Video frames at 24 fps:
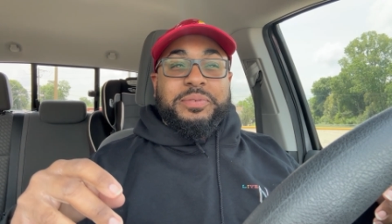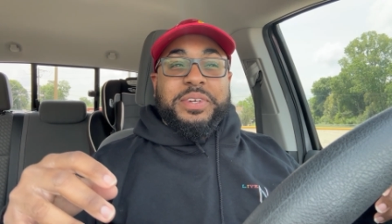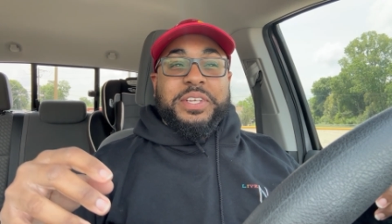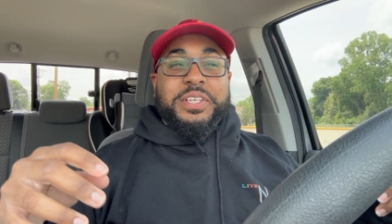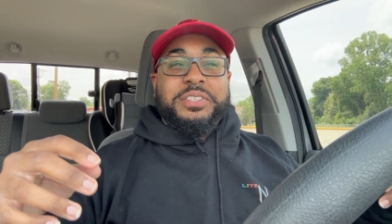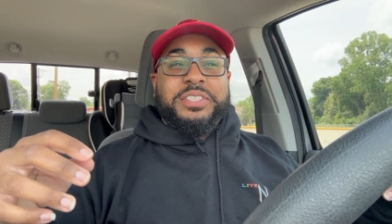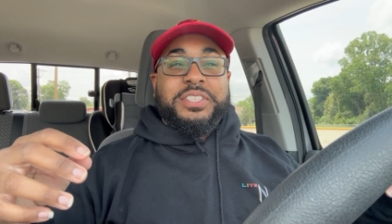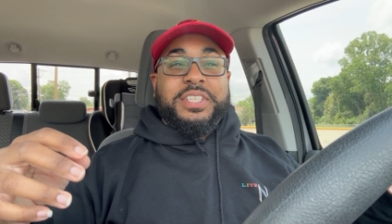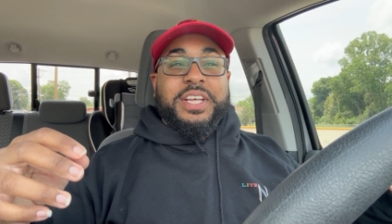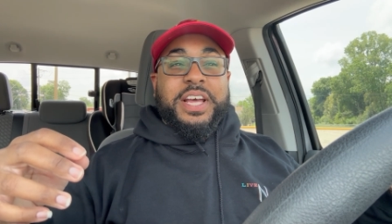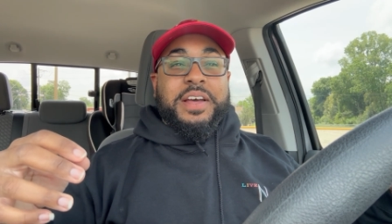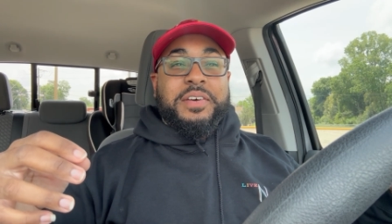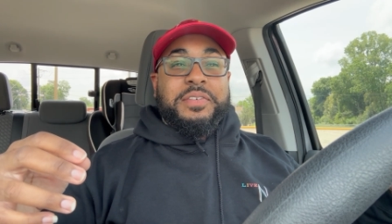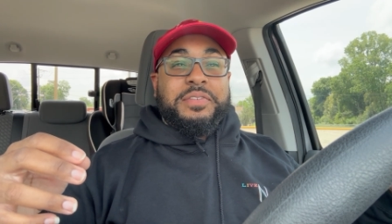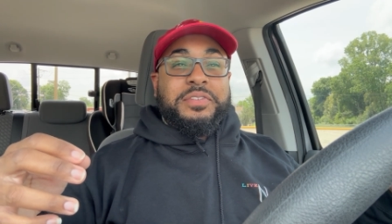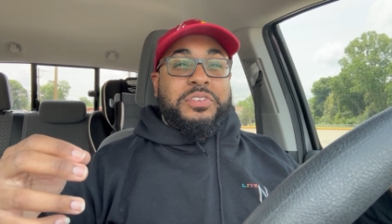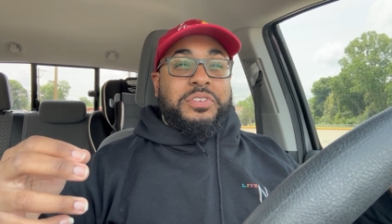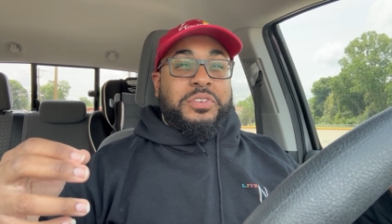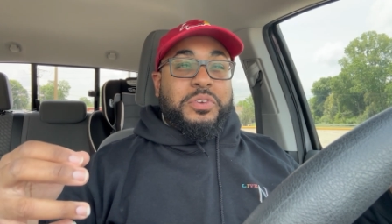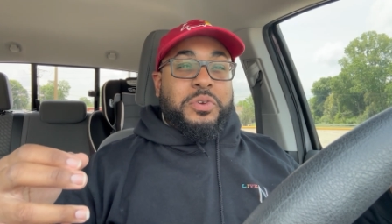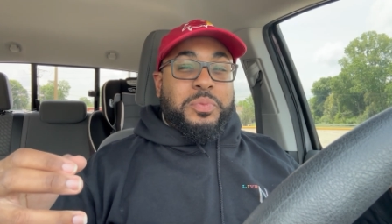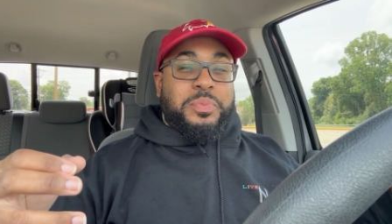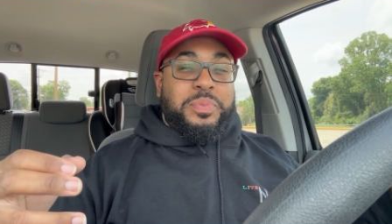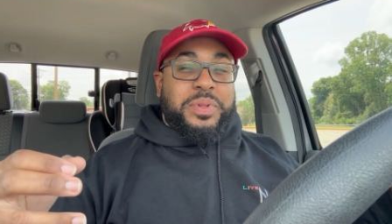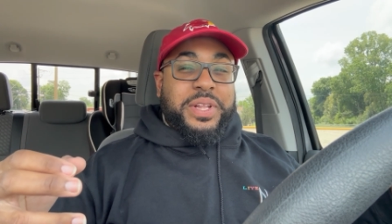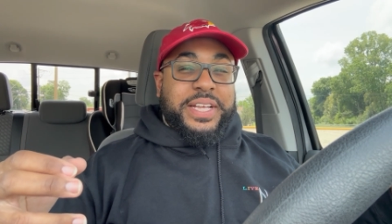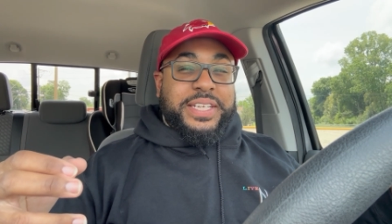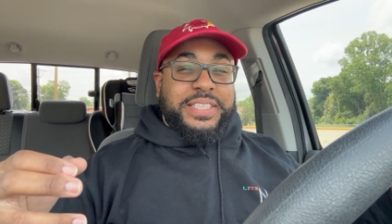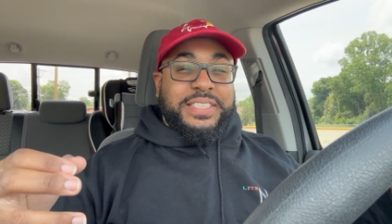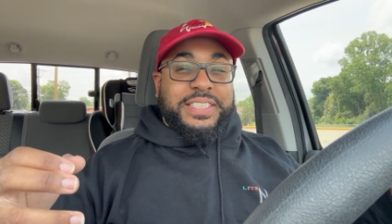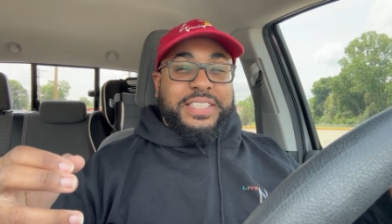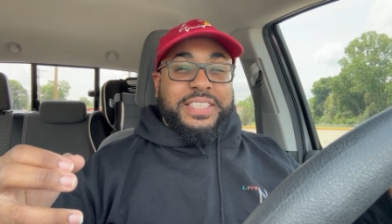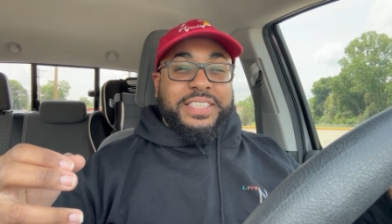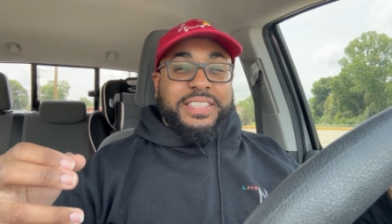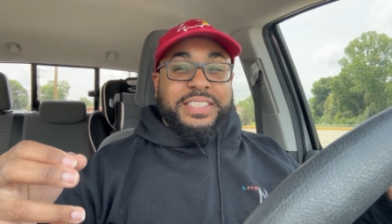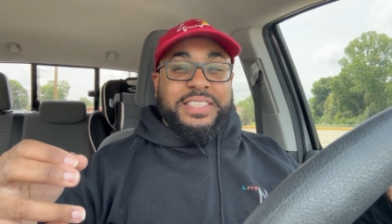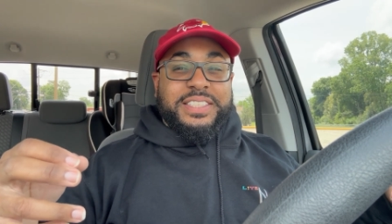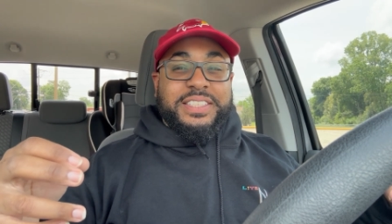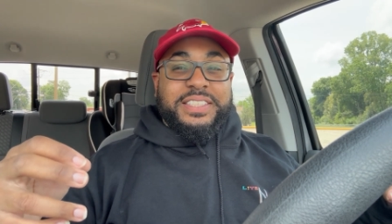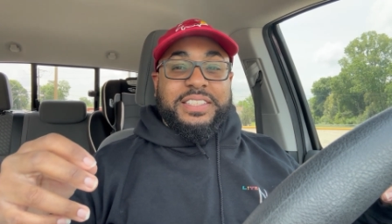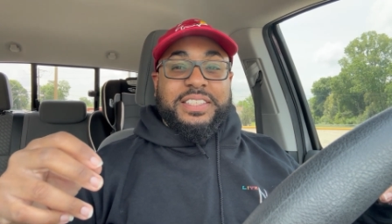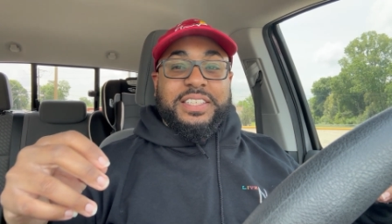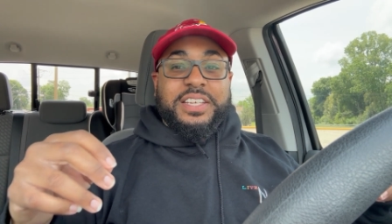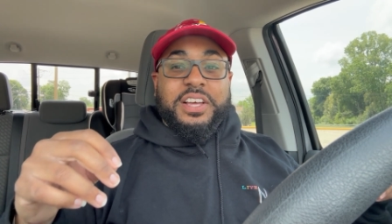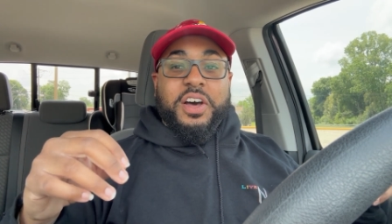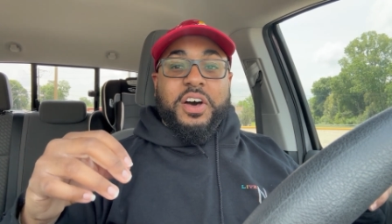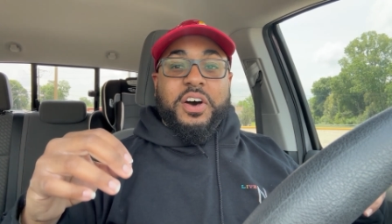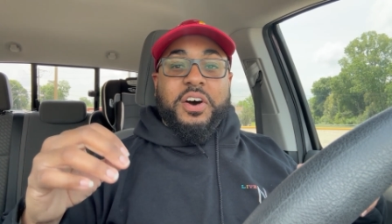we used to have two places
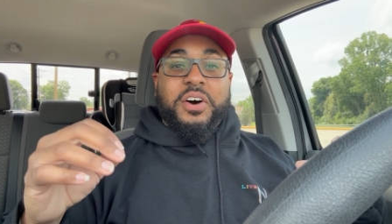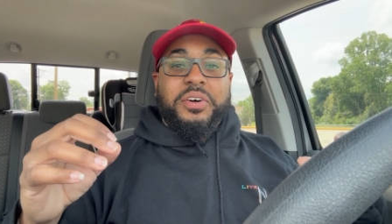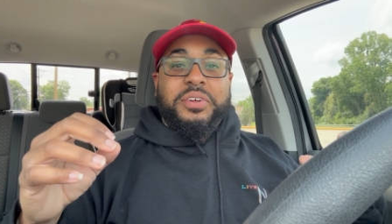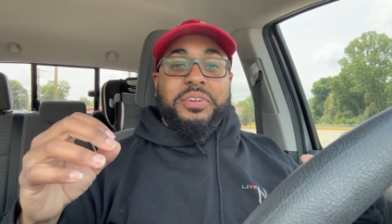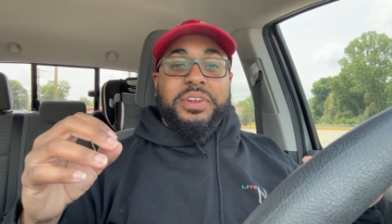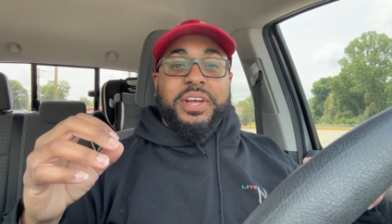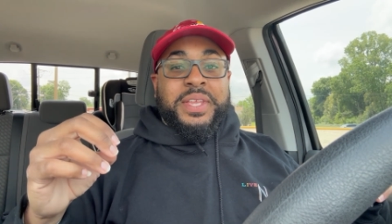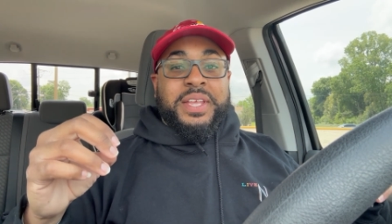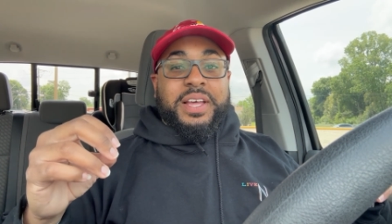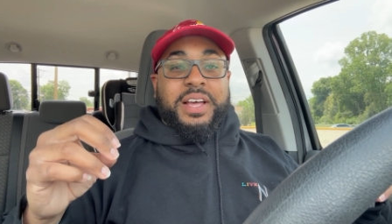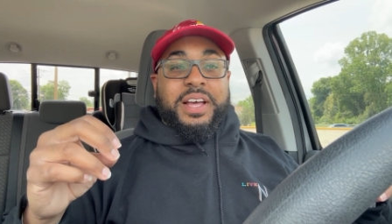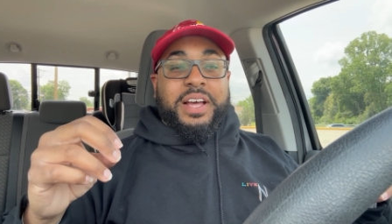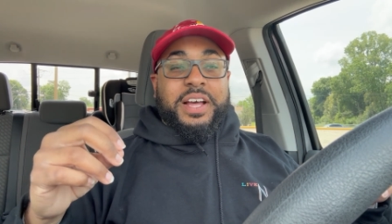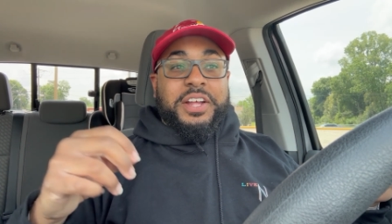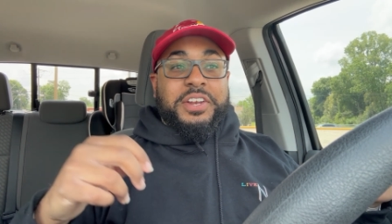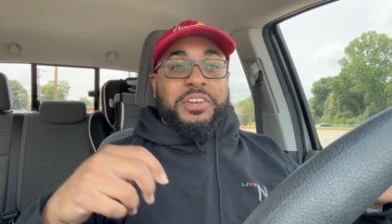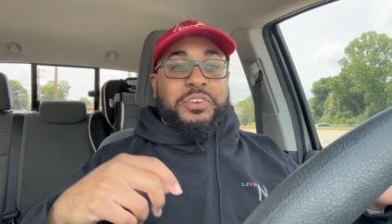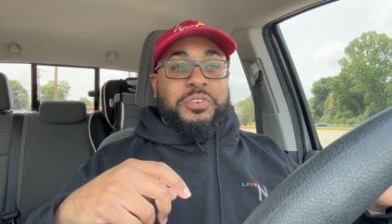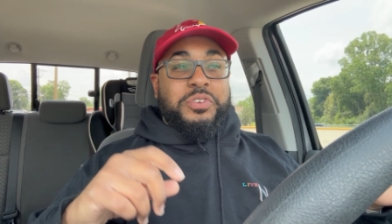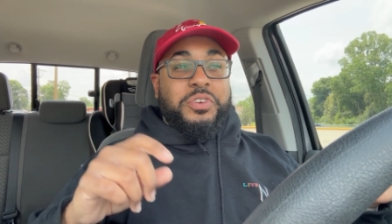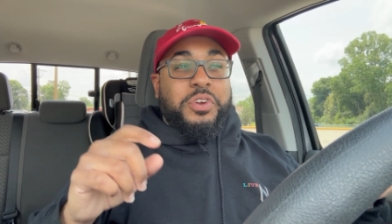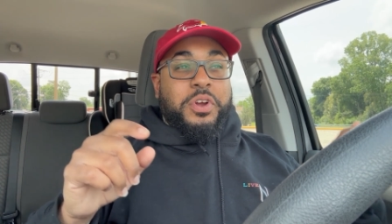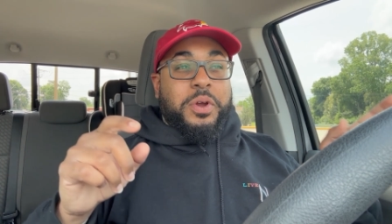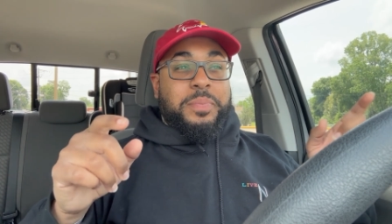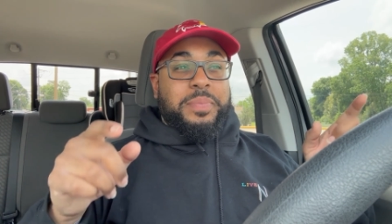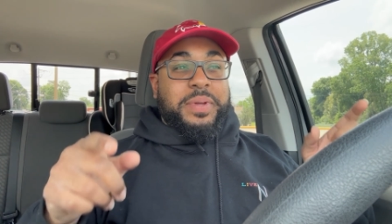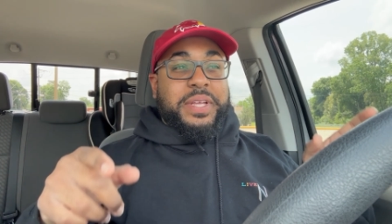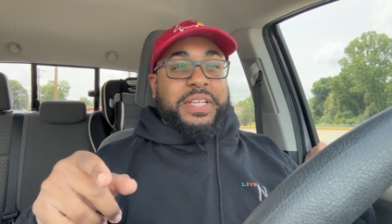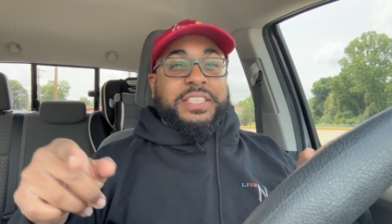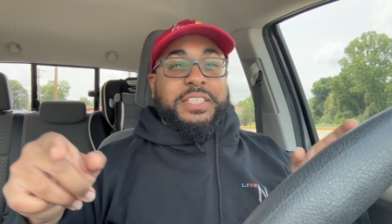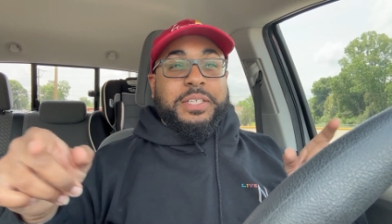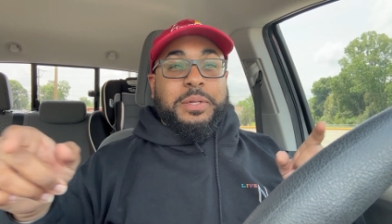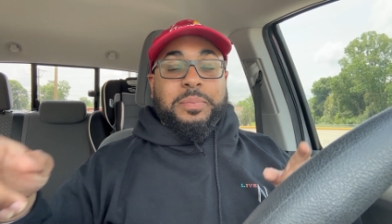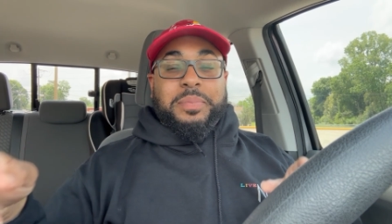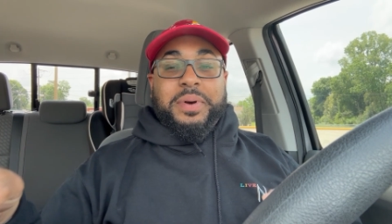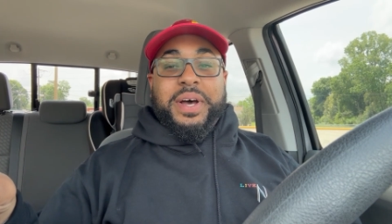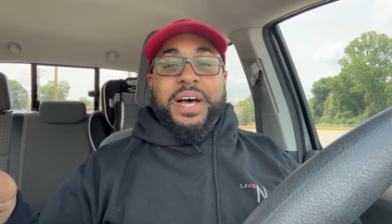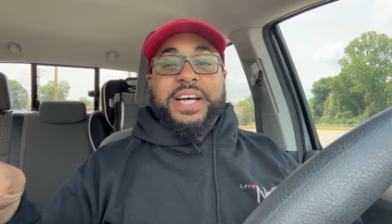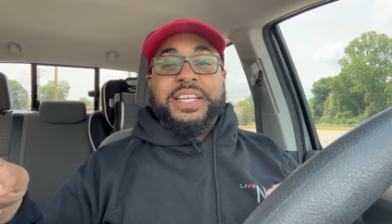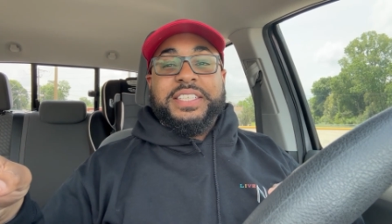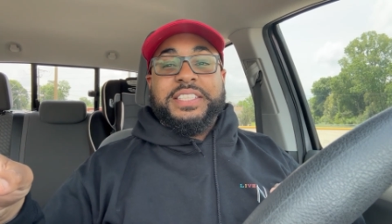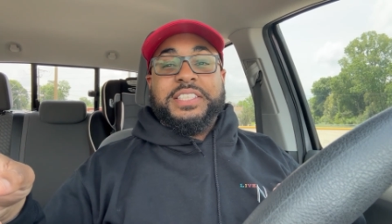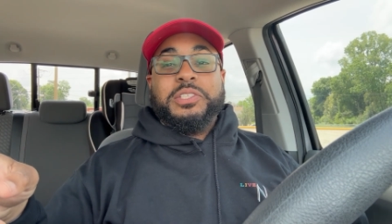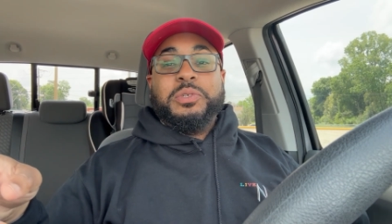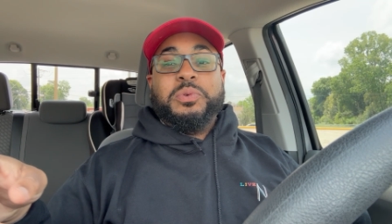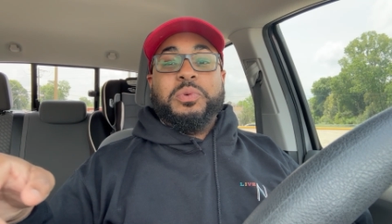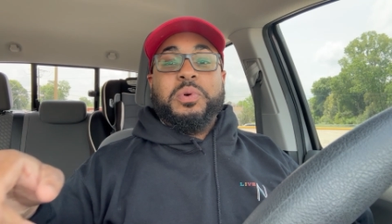called New York Pizza and Pasta.